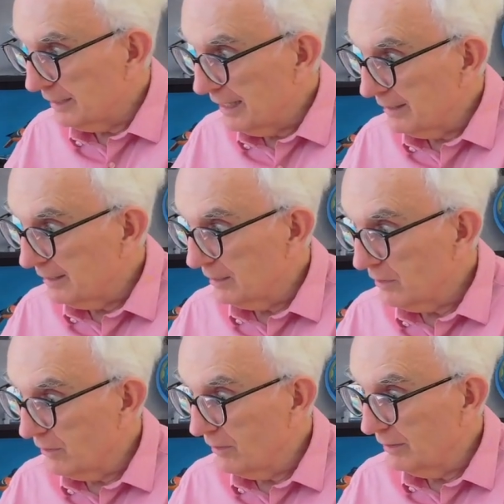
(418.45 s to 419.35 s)
the end of the
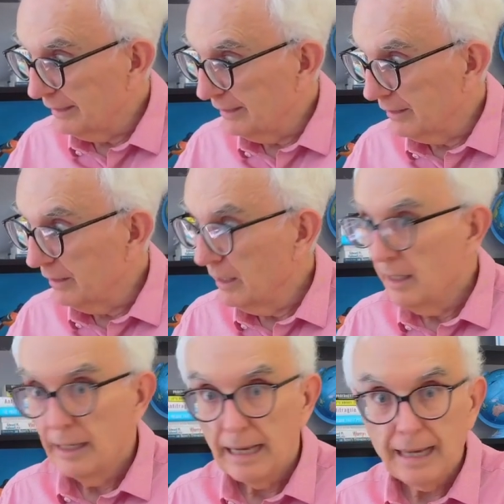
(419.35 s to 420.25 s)
hall here,
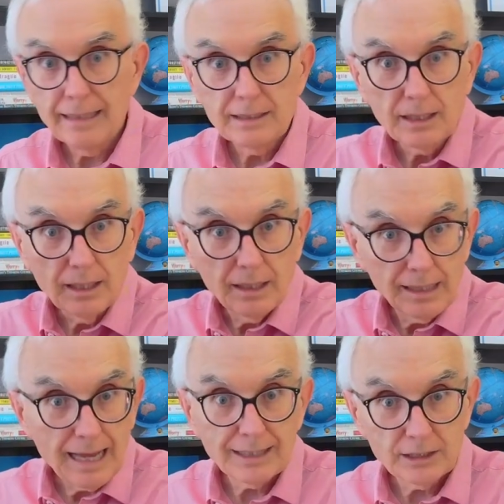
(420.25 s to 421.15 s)
and it's a
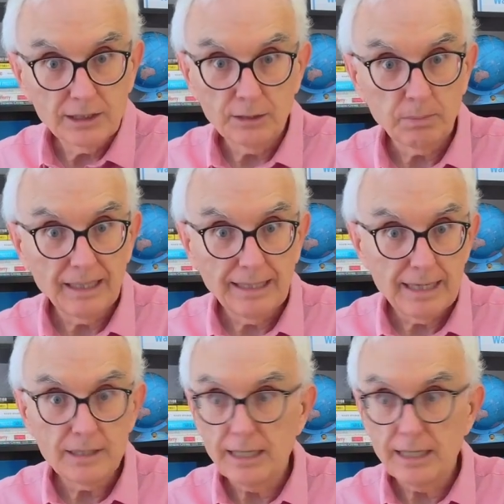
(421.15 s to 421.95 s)
glass display case,